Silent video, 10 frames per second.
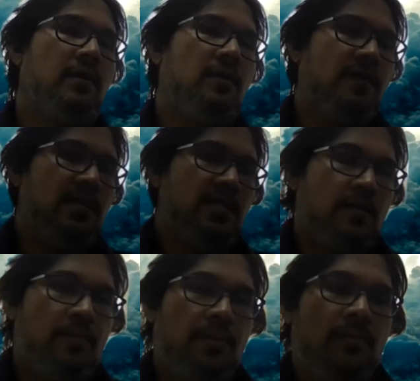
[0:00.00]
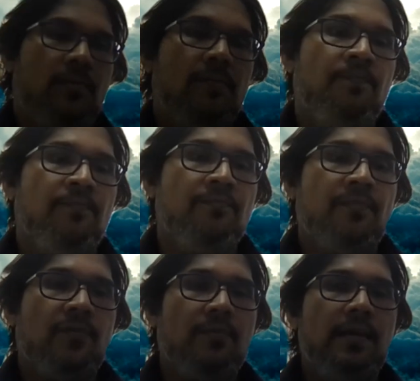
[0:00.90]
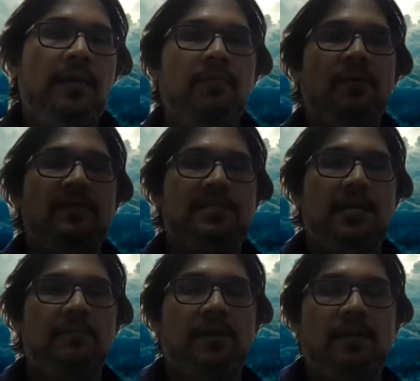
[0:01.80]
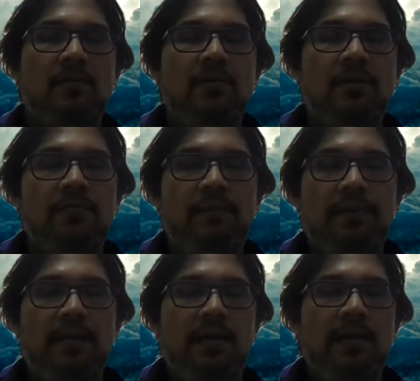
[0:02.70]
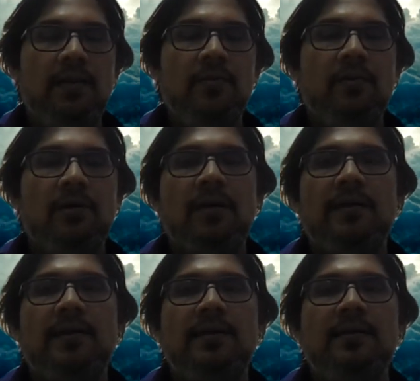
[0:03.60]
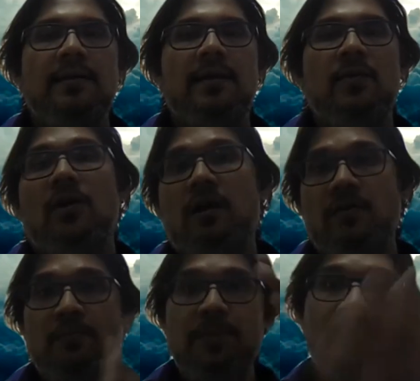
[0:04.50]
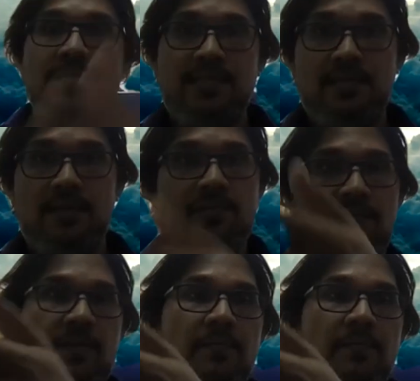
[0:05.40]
out of it, it's up to you. So medium, if you have a Stripe account, if people are reading your content, and you have a lot of peers here. Now 50